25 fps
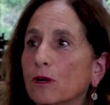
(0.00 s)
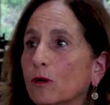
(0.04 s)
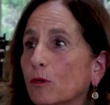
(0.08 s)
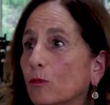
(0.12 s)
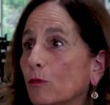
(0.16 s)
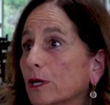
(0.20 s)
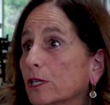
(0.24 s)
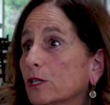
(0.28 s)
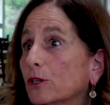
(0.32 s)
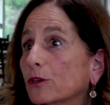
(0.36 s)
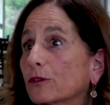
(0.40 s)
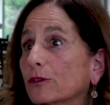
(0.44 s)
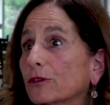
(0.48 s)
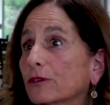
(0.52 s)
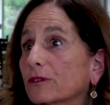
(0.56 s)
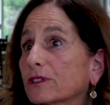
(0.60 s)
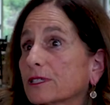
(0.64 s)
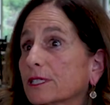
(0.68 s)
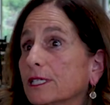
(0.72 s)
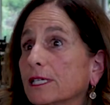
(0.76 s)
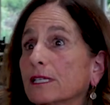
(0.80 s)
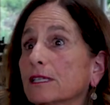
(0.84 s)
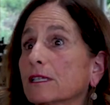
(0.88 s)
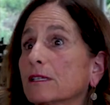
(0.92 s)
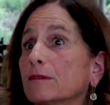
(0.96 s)
when you're
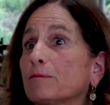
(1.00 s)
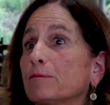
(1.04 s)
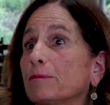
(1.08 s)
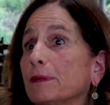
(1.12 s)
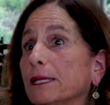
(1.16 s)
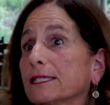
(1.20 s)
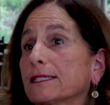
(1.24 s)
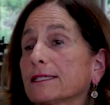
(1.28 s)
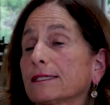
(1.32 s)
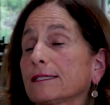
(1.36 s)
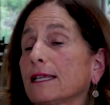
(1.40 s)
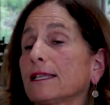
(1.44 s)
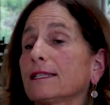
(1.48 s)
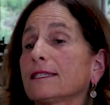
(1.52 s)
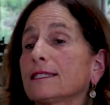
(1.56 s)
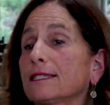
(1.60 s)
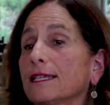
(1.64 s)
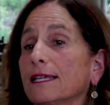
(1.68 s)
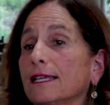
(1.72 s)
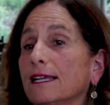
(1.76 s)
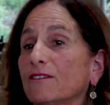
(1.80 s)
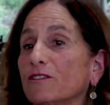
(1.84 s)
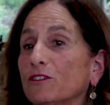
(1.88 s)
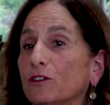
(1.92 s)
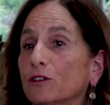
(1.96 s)
seeing the best
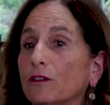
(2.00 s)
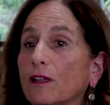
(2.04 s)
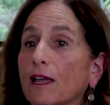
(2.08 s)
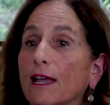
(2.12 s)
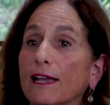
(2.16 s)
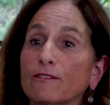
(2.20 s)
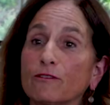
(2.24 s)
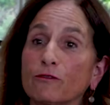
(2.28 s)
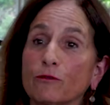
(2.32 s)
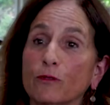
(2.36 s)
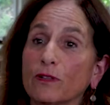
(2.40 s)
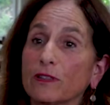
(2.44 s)
sunset of your life,